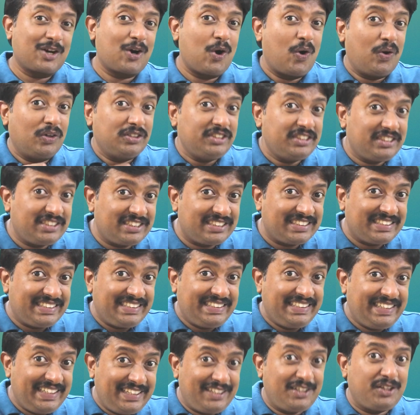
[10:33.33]

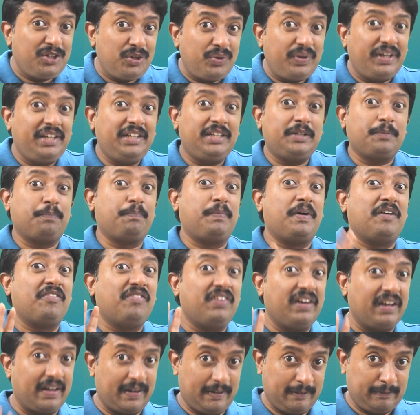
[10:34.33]
constituent
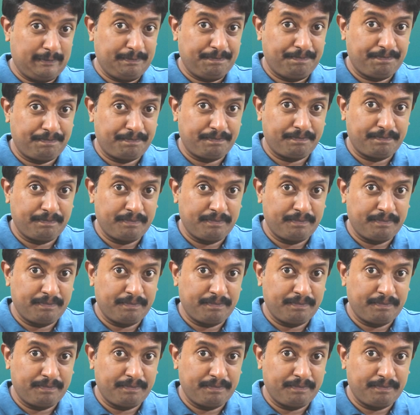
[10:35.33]
power